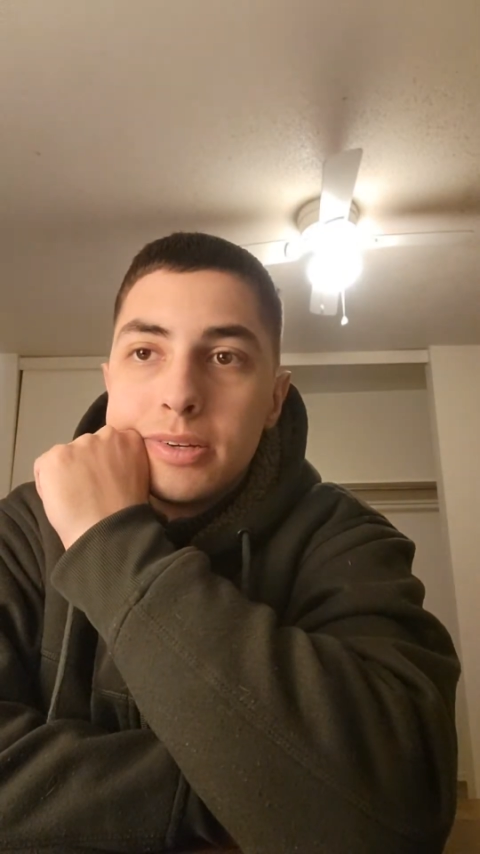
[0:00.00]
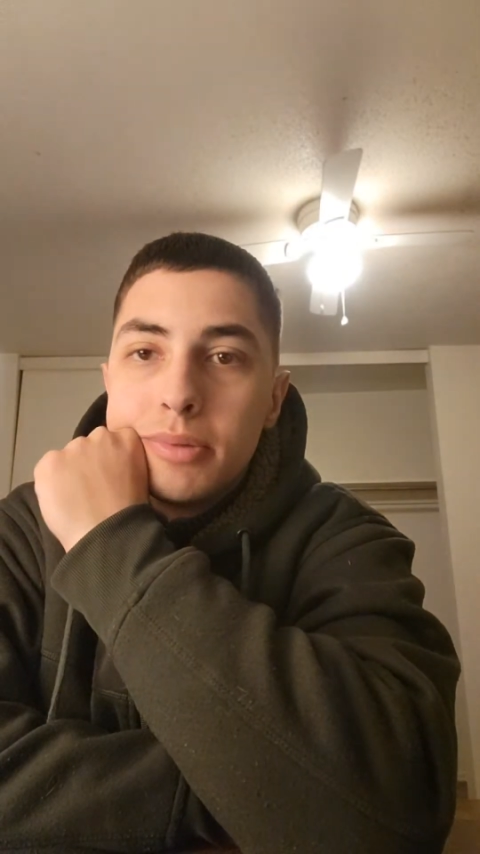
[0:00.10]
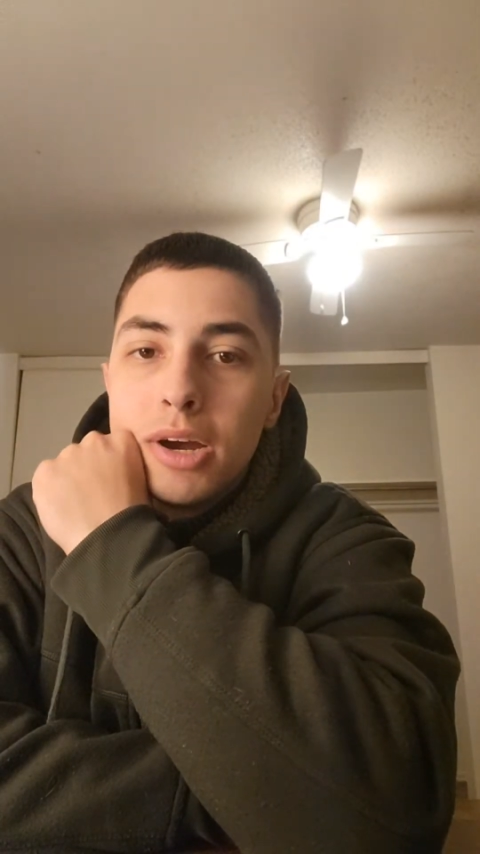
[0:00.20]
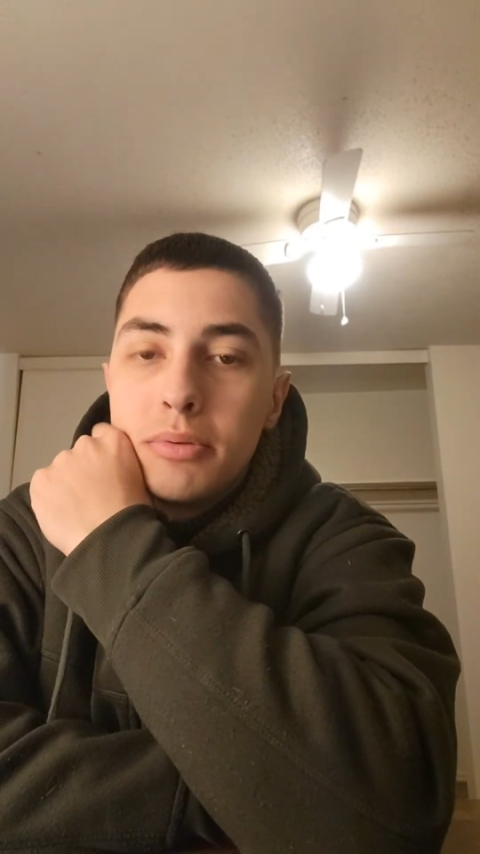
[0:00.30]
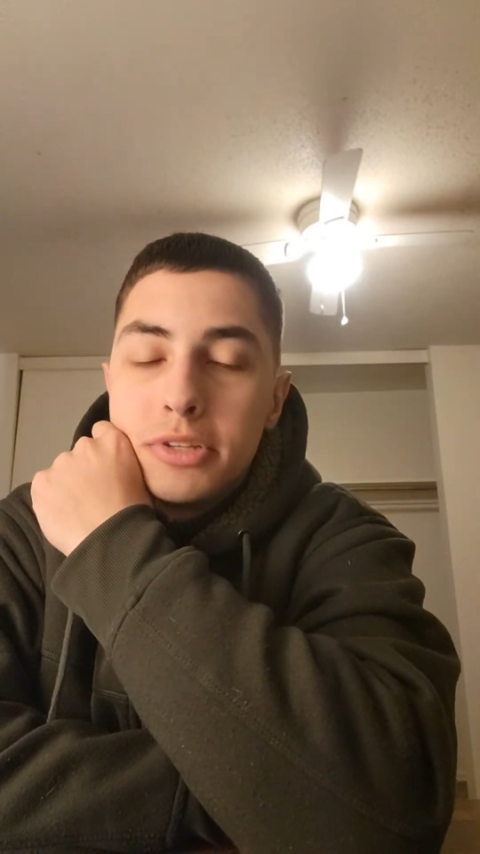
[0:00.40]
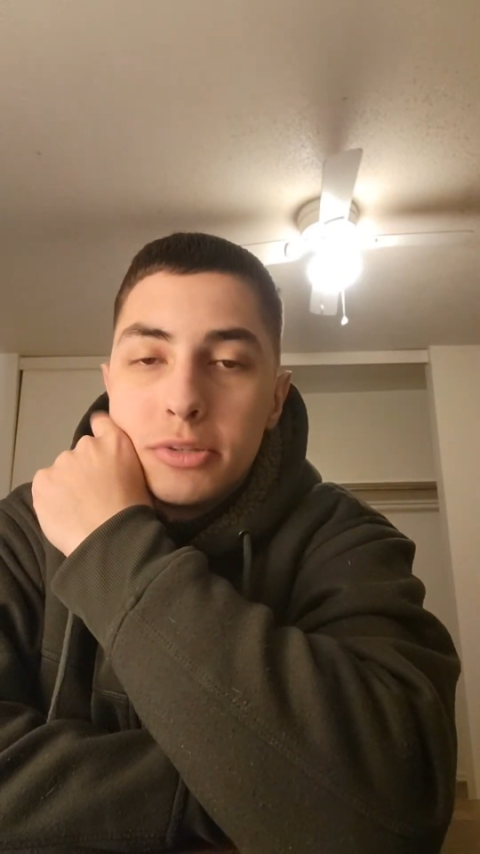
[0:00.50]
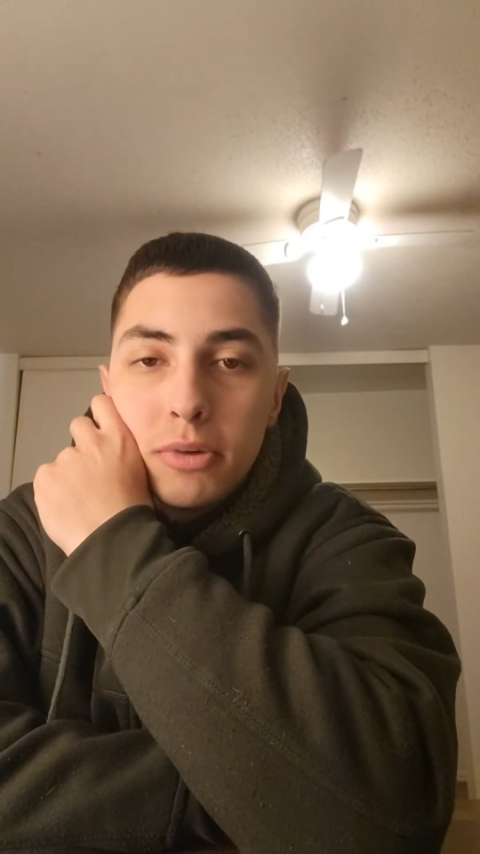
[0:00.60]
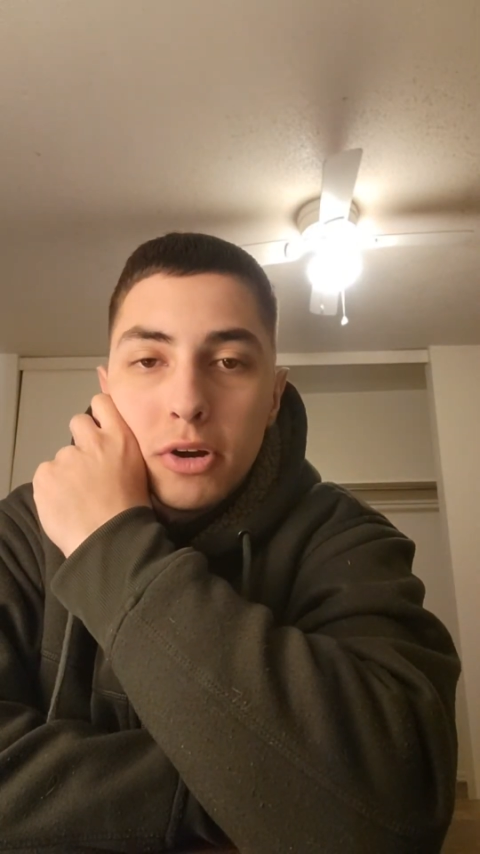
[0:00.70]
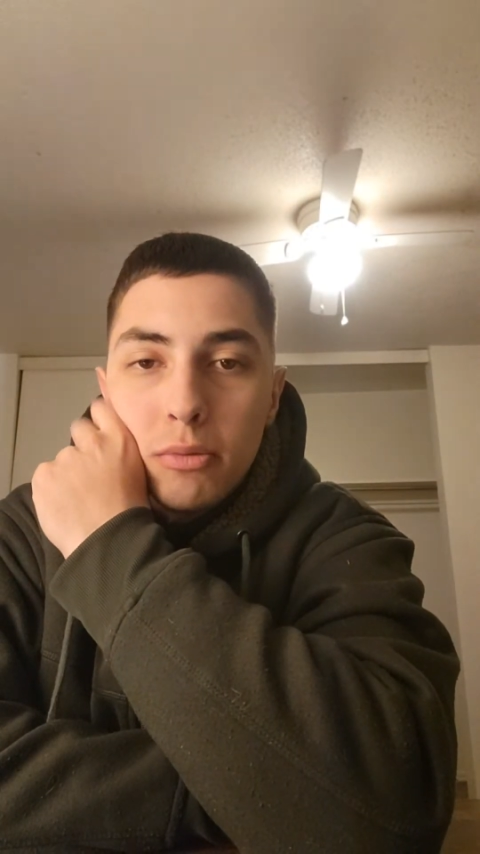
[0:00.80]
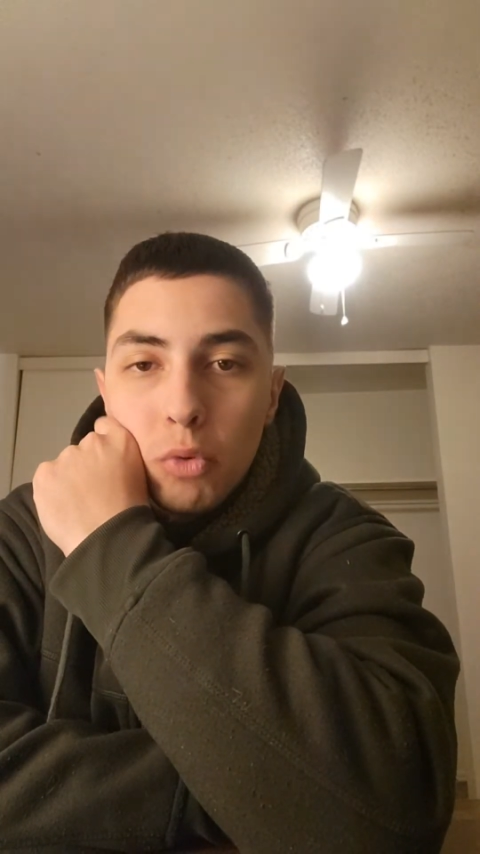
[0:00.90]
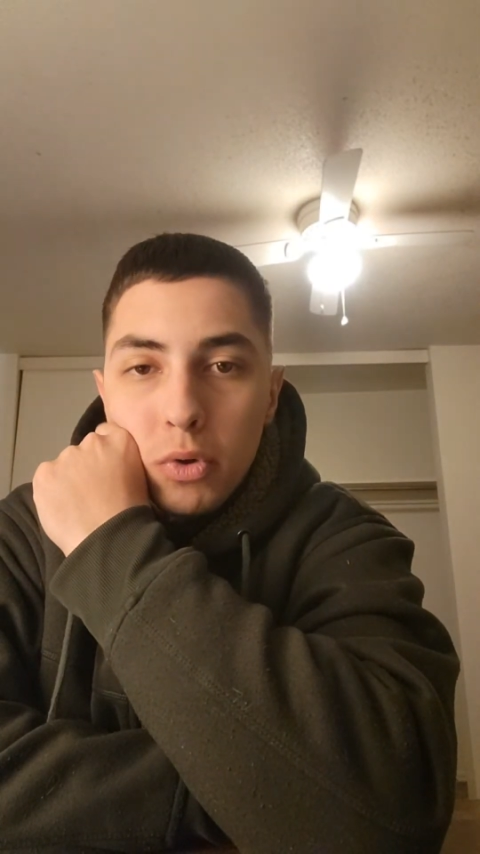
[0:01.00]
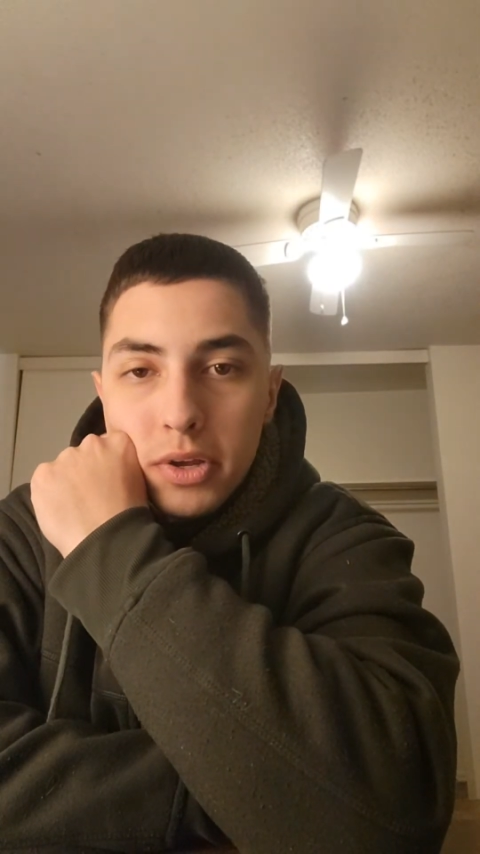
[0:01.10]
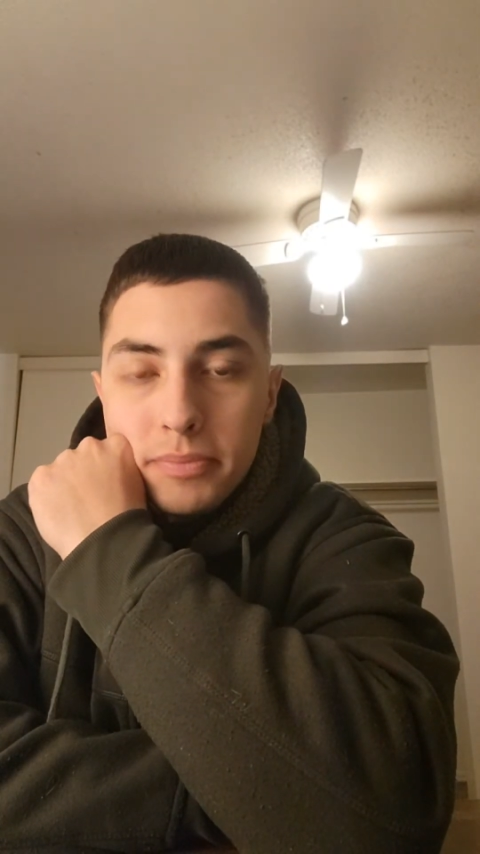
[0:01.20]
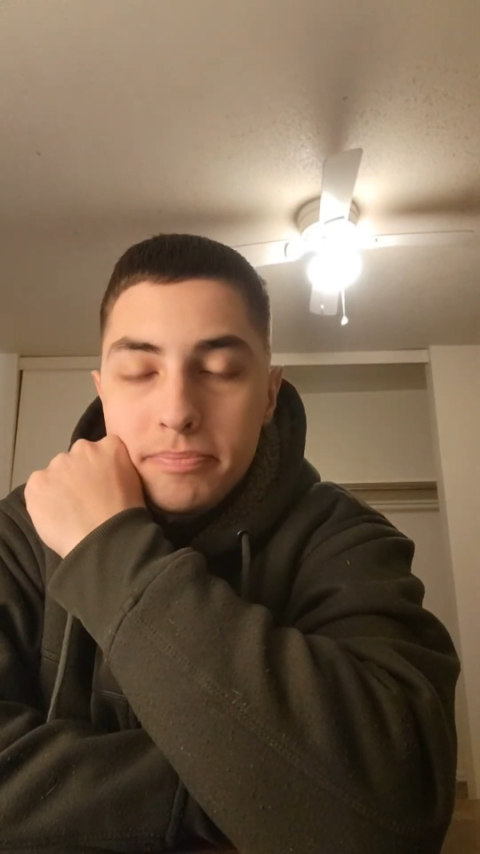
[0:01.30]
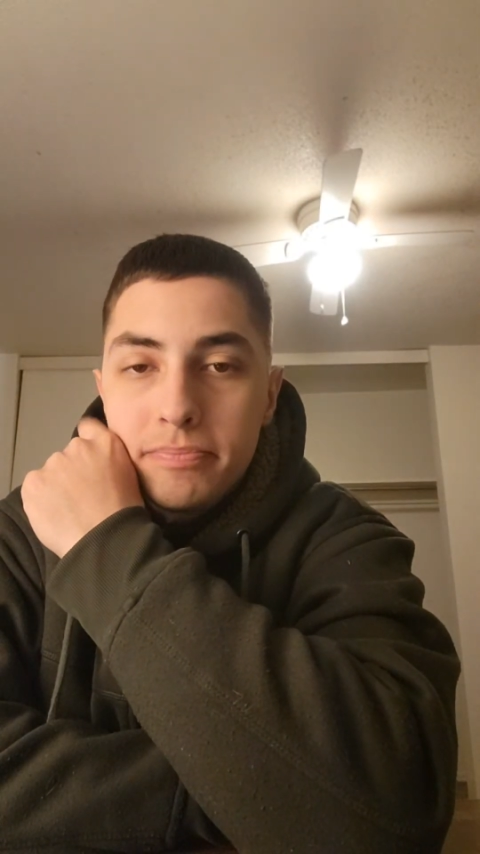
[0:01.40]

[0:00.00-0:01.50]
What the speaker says: Probably tomorrow morning,